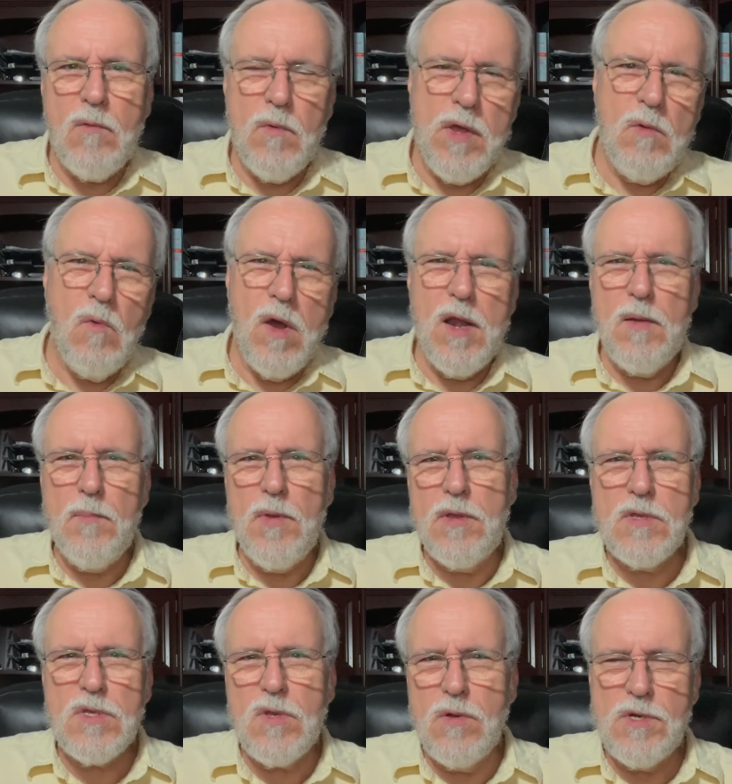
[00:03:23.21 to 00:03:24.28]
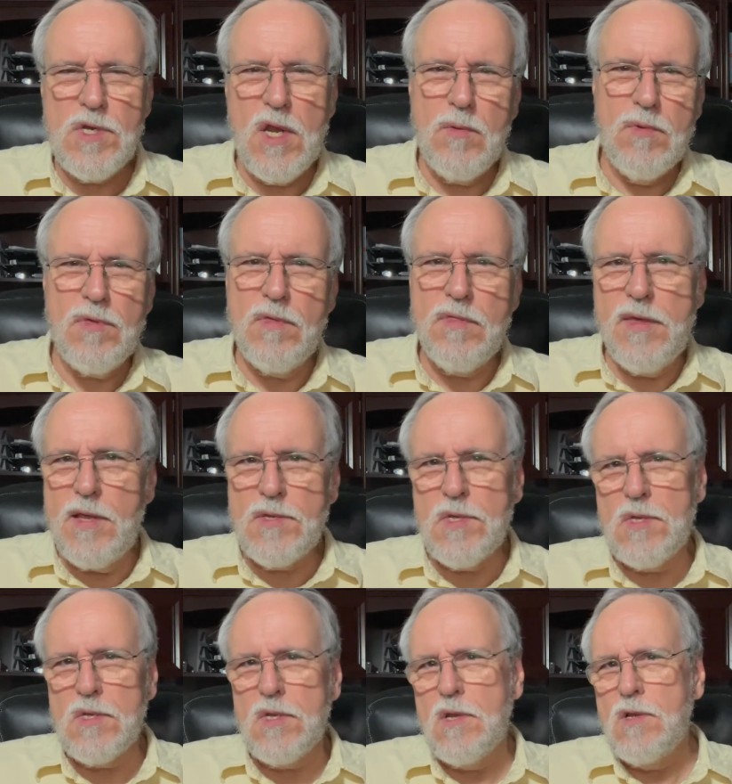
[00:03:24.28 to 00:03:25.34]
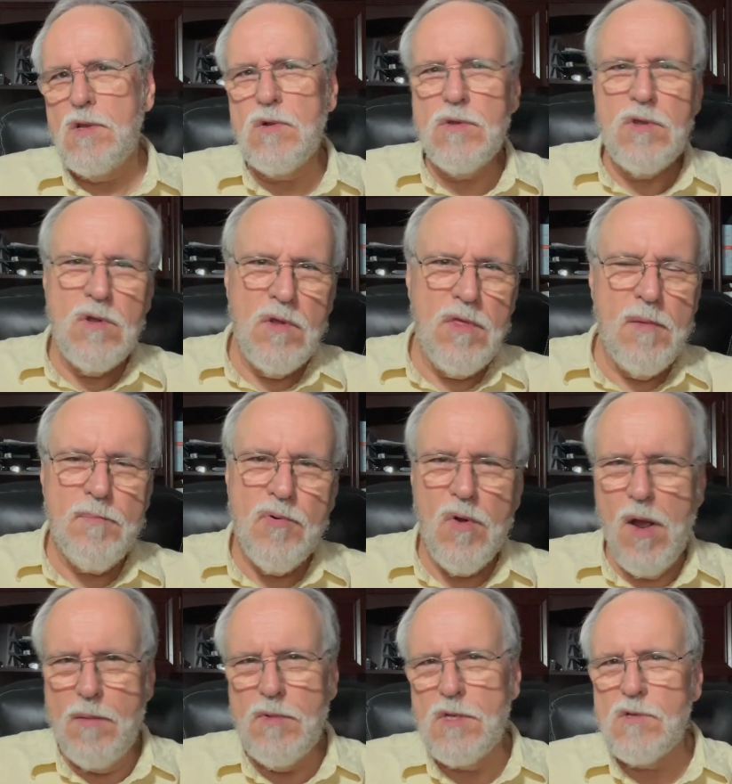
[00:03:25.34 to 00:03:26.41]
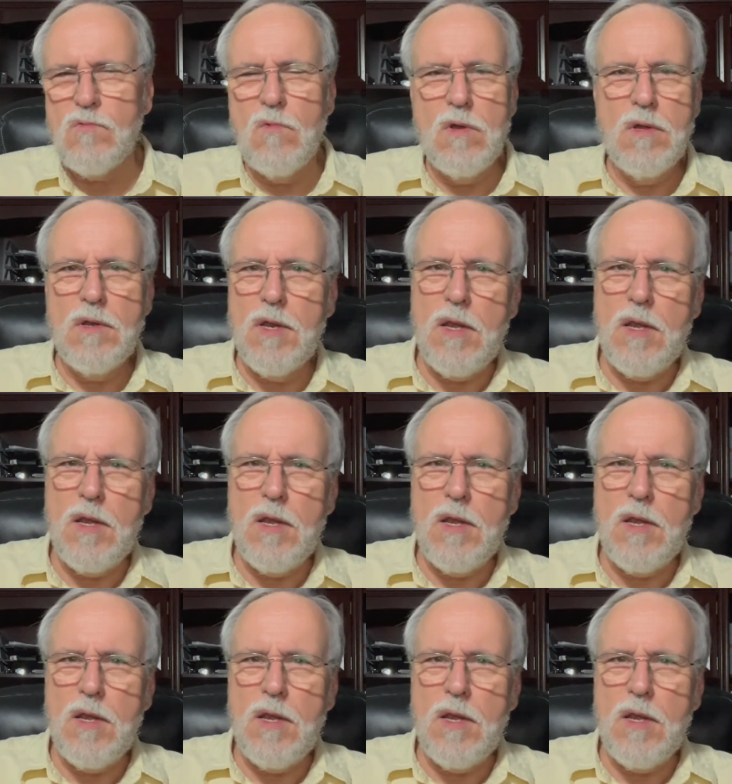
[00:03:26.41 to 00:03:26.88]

We want to be associated with you. This is, you're the promised one.